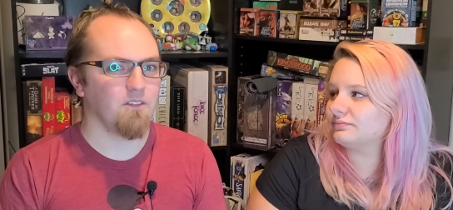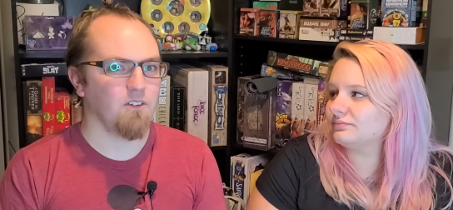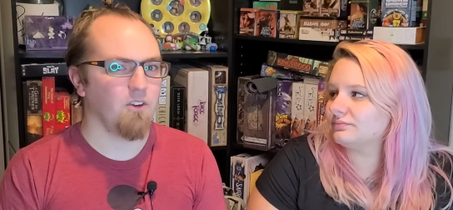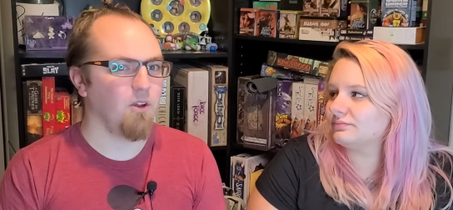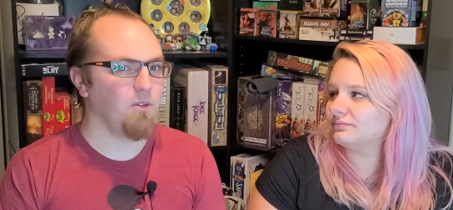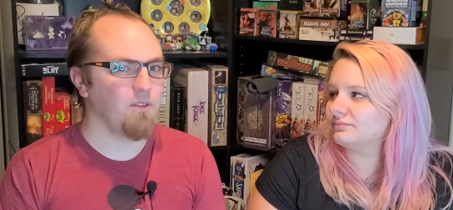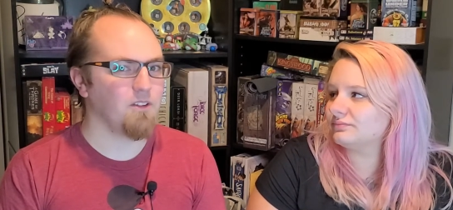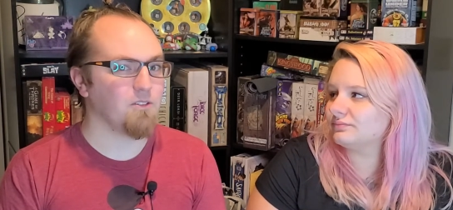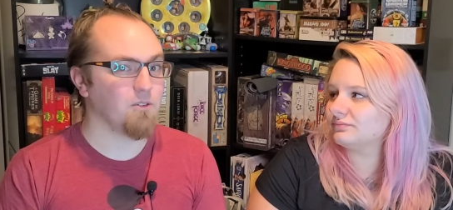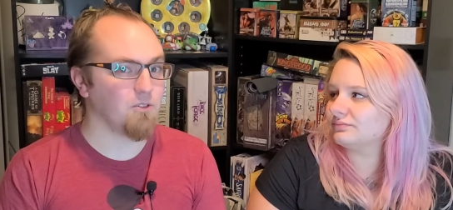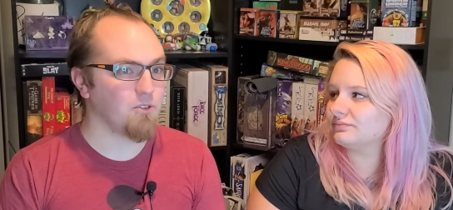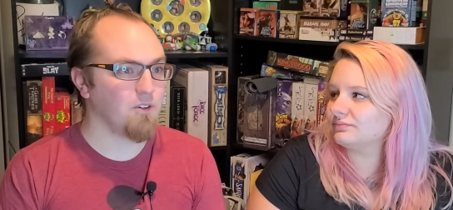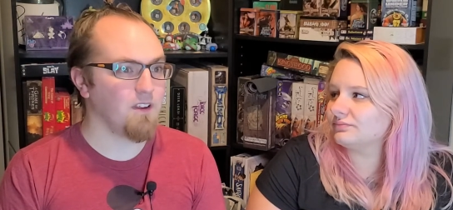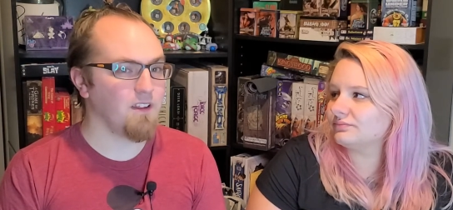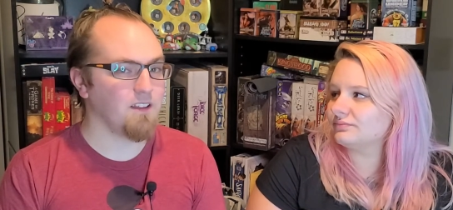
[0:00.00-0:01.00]
Speaker 1: no, these
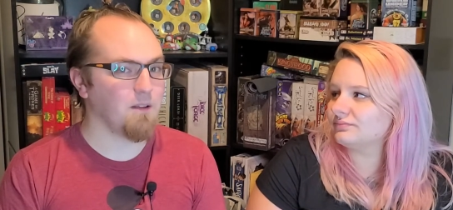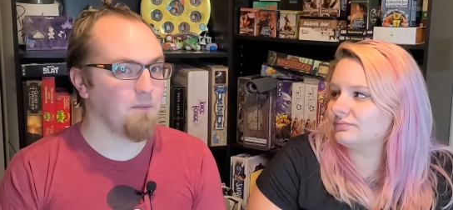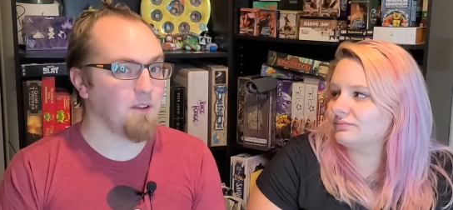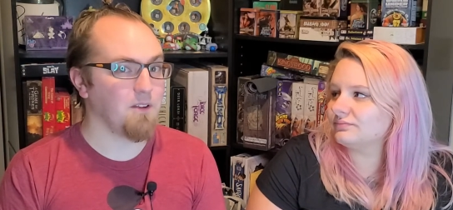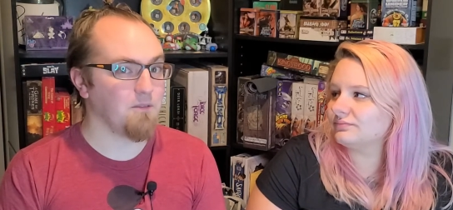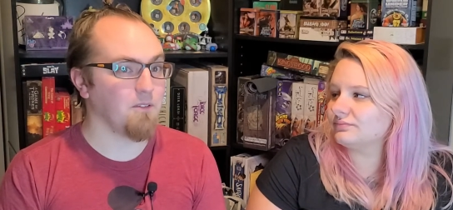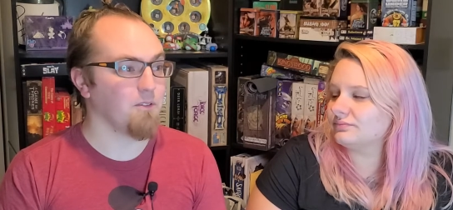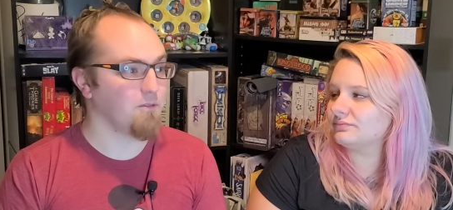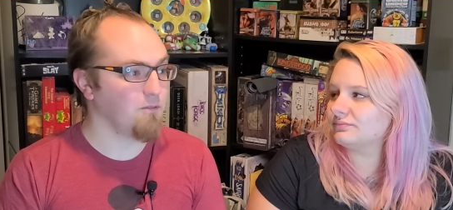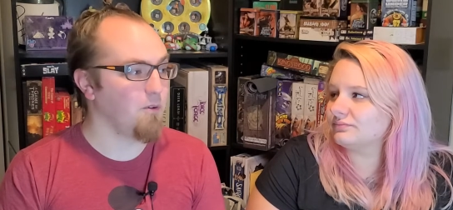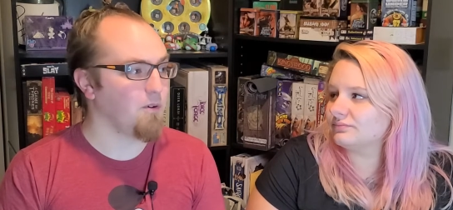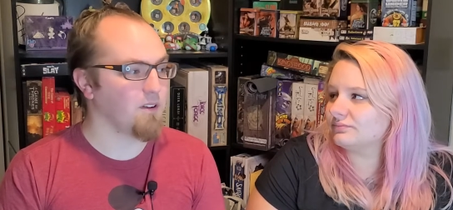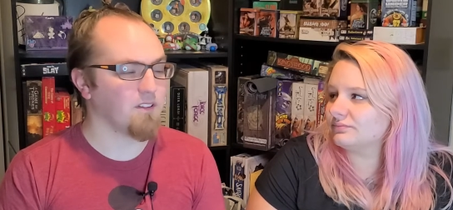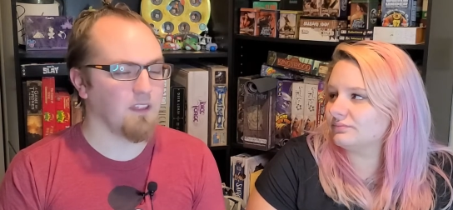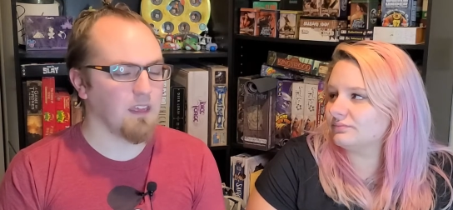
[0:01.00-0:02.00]
are trees. I'm looking for the
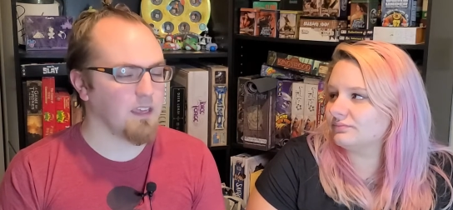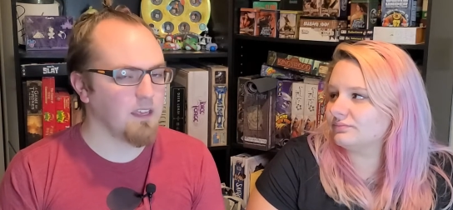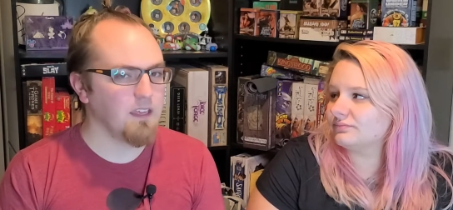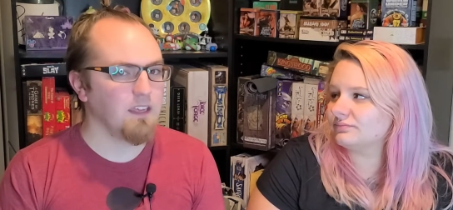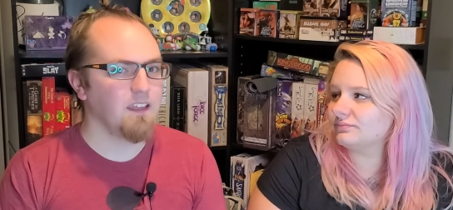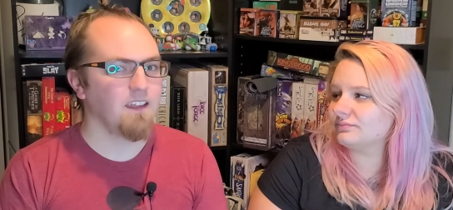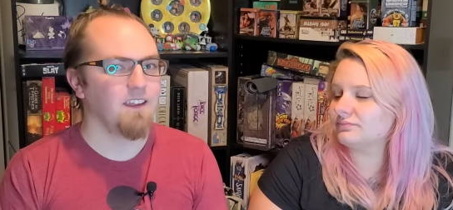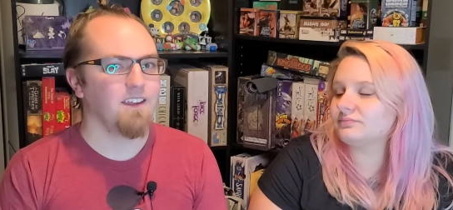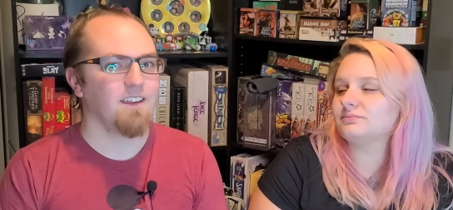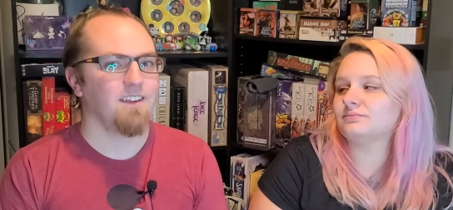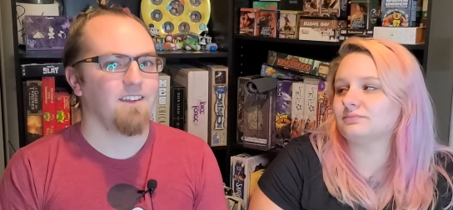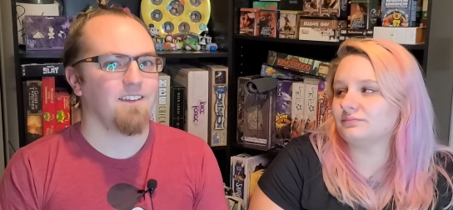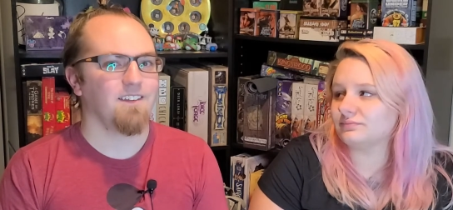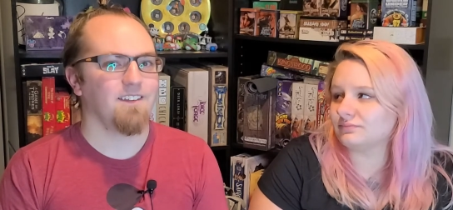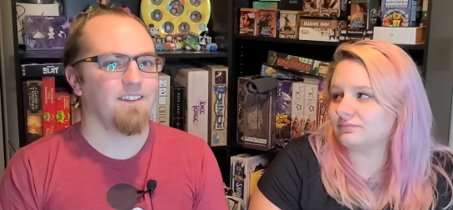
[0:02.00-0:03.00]
forest. Like,
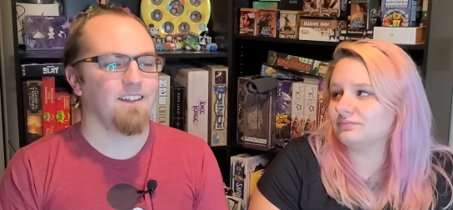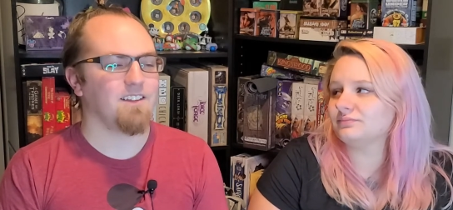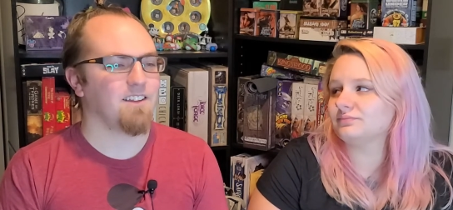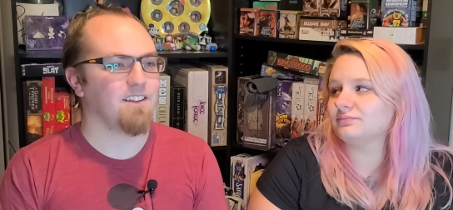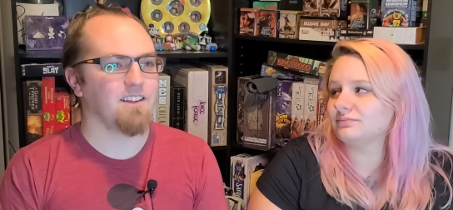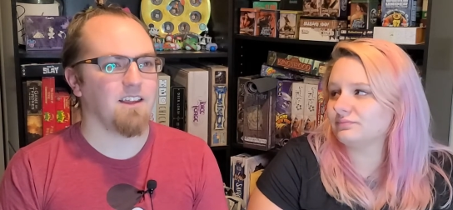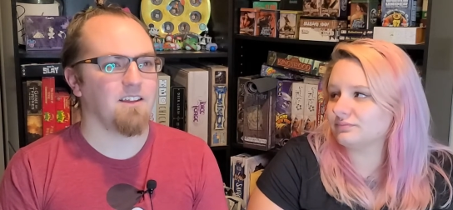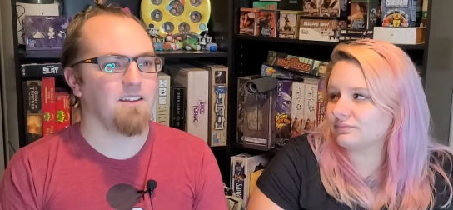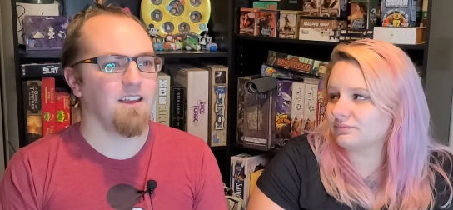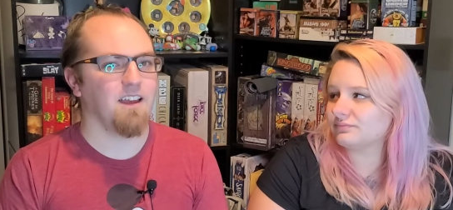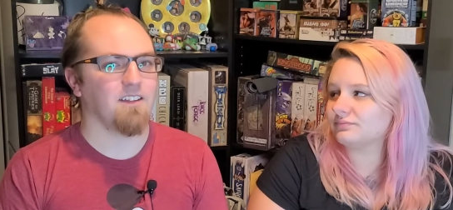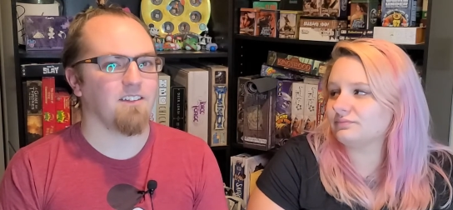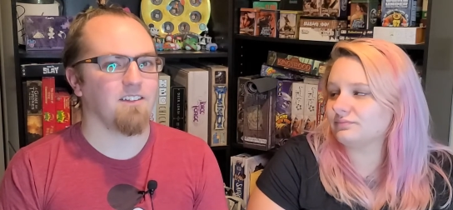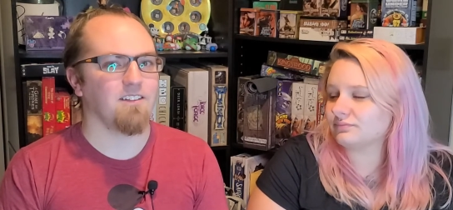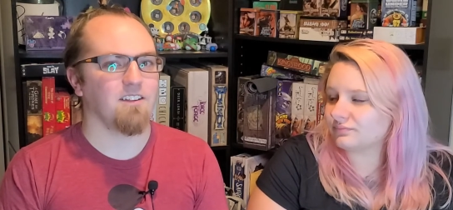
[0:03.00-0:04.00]
that's the same.
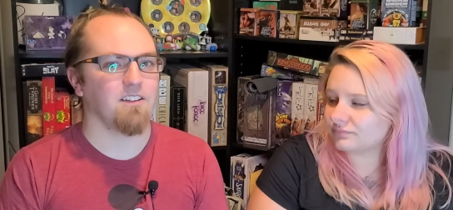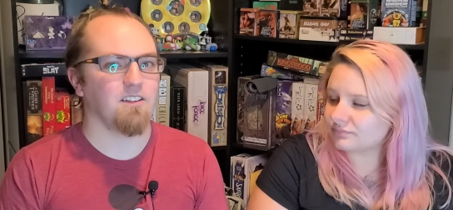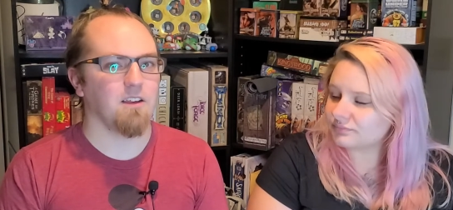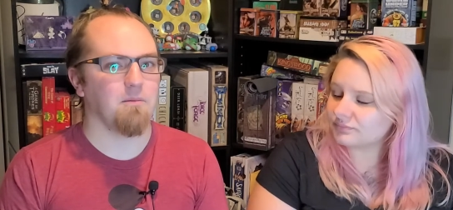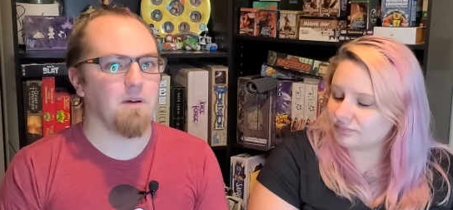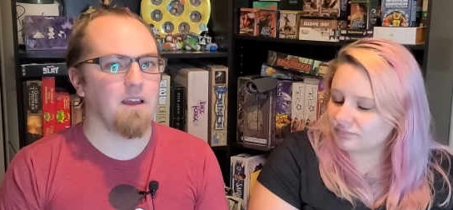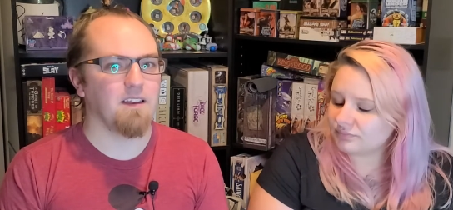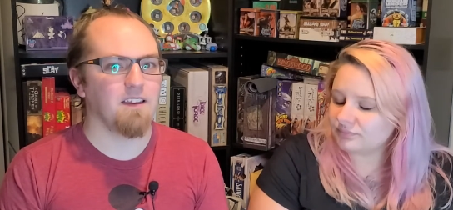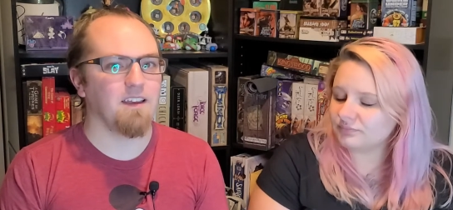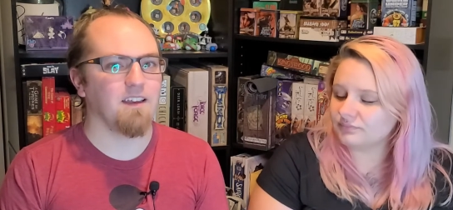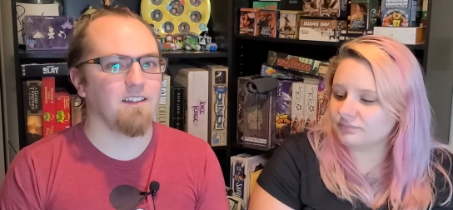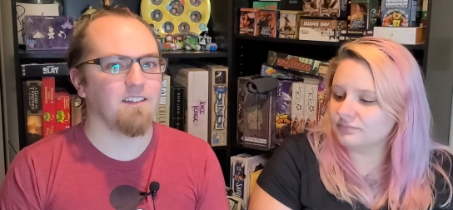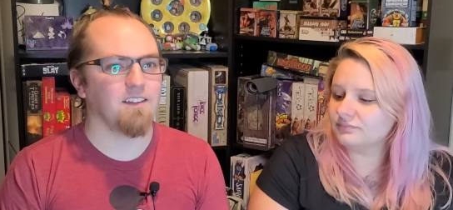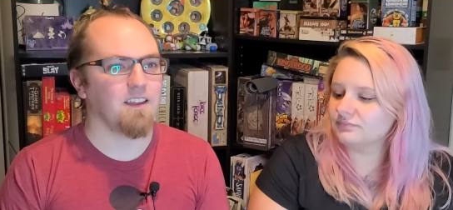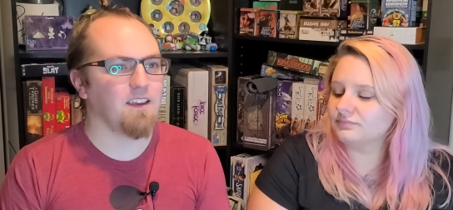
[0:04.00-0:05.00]
Yeah, it's the same
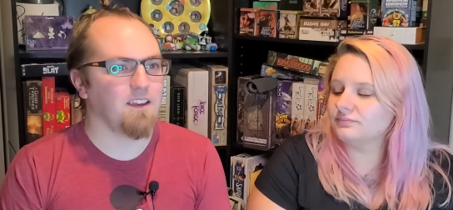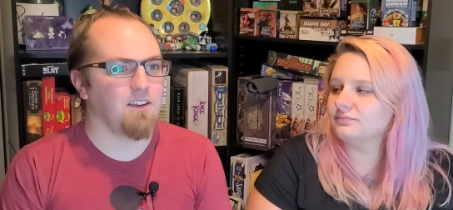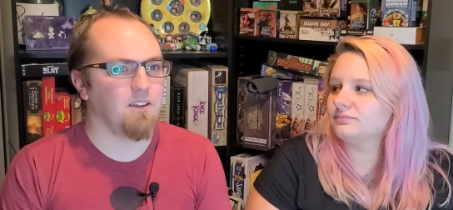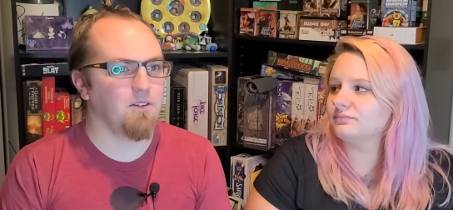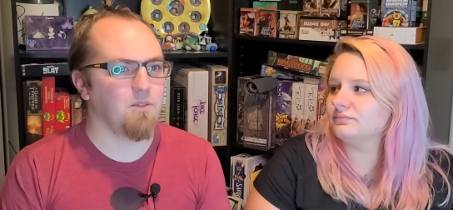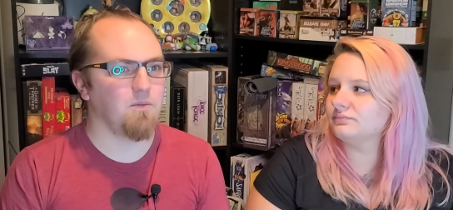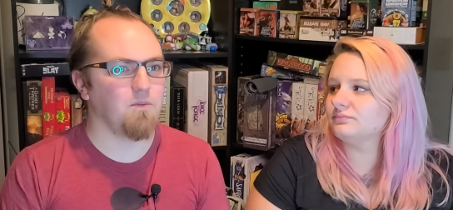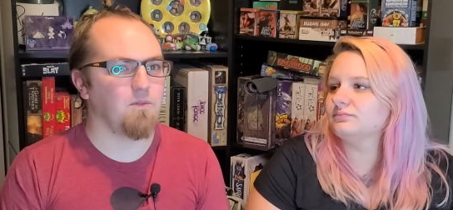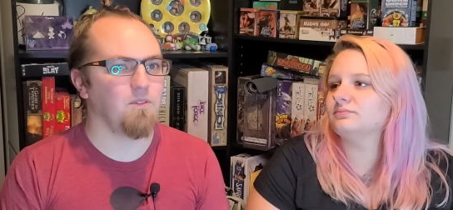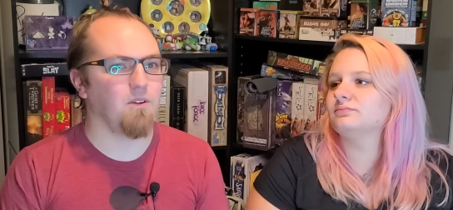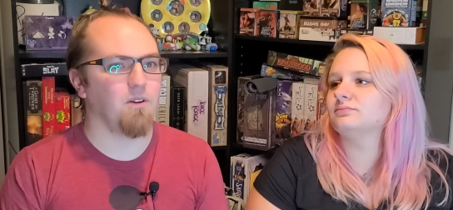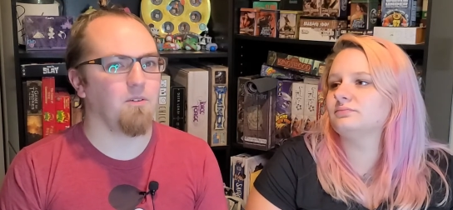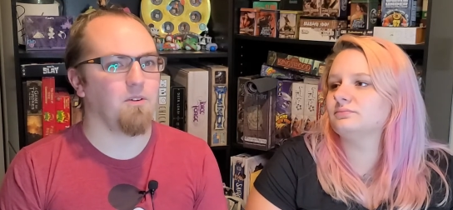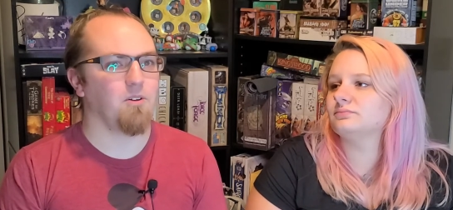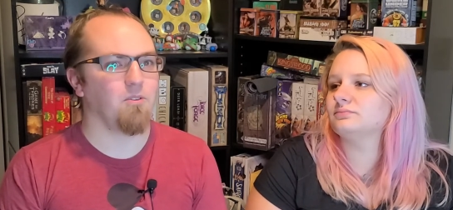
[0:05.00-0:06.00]
idea. It's like,
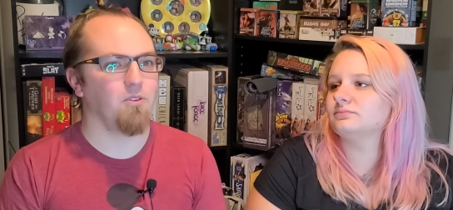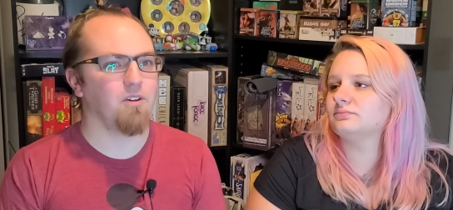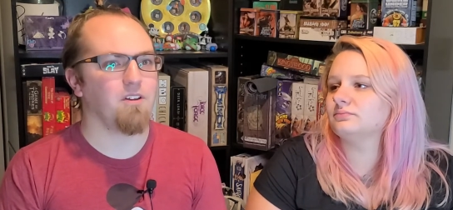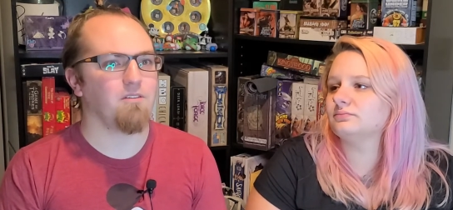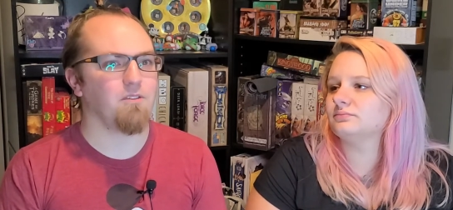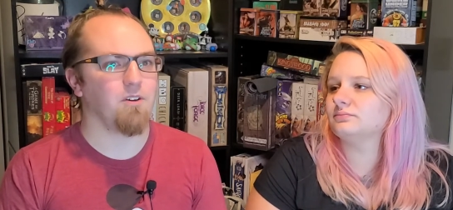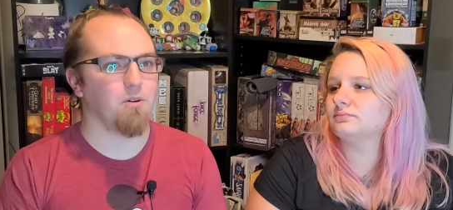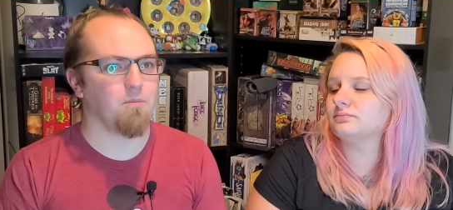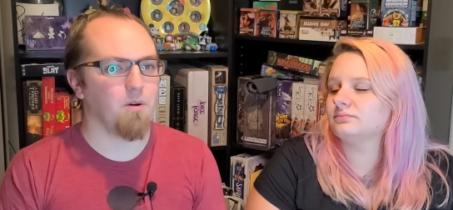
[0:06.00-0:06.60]
you know, you're looking for your